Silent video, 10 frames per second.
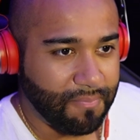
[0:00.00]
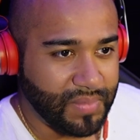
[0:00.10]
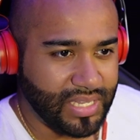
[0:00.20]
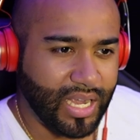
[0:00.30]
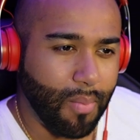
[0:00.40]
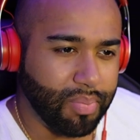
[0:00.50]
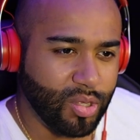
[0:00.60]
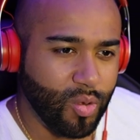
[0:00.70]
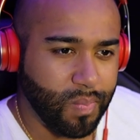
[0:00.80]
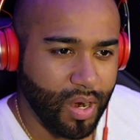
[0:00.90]
It's like a
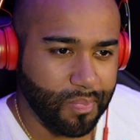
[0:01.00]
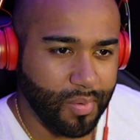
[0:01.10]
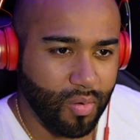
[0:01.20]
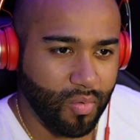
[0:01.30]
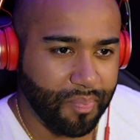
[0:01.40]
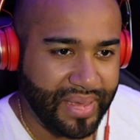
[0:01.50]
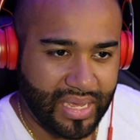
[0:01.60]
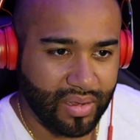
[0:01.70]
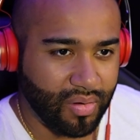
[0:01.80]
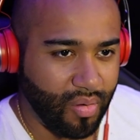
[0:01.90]
blue, purple,
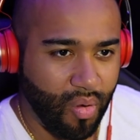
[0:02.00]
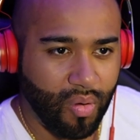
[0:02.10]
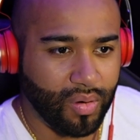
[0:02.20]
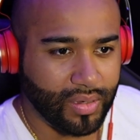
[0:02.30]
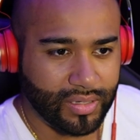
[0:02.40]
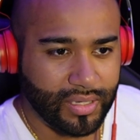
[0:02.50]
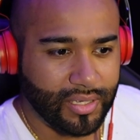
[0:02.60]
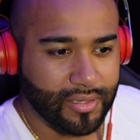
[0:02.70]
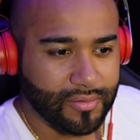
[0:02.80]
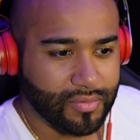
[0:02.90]
pink aura
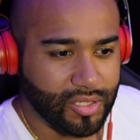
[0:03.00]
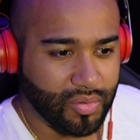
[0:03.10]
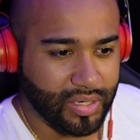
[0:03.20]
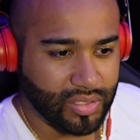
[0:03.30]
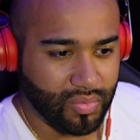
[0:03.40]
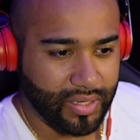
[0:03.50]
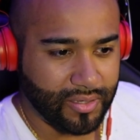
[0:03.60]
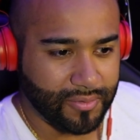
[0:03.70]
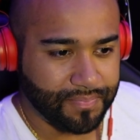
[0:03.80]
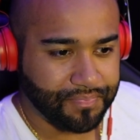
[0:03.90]
to it as
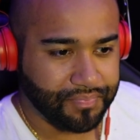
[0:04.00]
well.